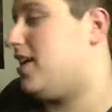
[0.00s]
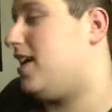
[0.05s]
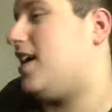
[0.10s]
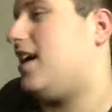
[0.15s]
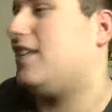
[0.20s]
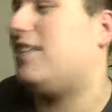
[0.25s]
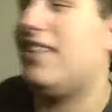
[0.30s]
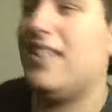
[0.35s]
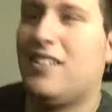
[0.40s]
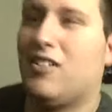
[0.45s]

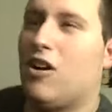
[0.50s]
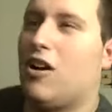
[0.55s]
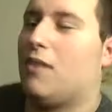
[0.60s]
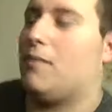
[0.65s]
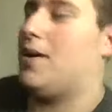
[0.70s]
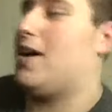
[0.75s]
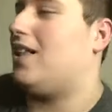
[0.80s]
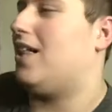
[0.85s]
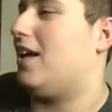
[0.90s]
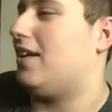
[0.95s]
Yeah, I did
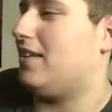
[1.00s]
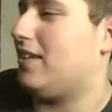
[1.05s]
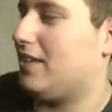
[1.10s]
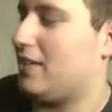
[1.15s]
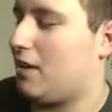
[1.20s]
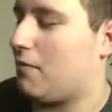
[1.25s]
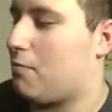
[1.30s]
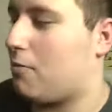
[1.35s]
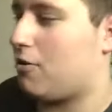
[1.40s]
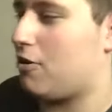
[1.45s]
talk about a lot of
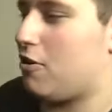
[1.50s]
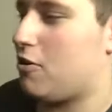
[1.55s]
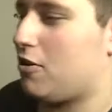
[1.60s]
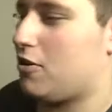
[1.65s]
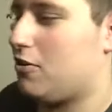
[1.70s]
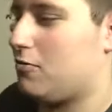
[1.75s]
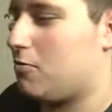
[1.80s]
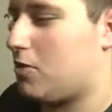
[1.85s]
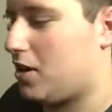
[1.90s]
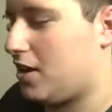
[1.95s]
things. I
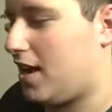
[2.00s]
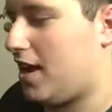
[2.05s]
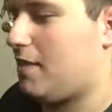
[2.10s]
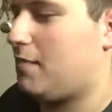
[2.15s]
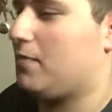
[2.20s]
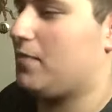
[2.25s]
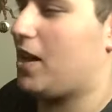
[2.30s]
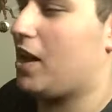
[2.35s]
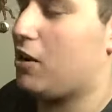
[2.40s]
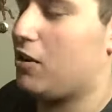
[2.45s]
pre-ordered one
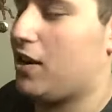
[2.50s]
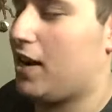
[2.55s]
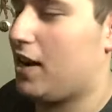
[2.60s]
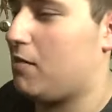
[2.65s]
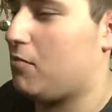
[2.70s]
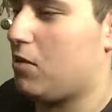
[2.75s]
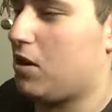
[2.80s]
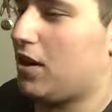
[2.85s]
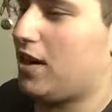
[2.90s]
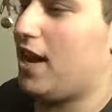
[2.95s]
game, I'm not going to
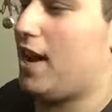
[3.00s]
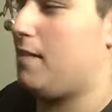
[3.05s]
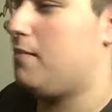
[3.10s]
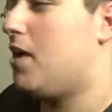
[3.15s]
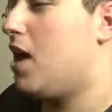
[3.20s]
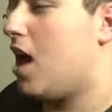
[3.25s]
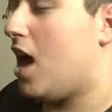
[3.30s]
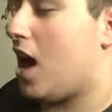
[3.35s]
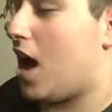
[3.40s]
get one game.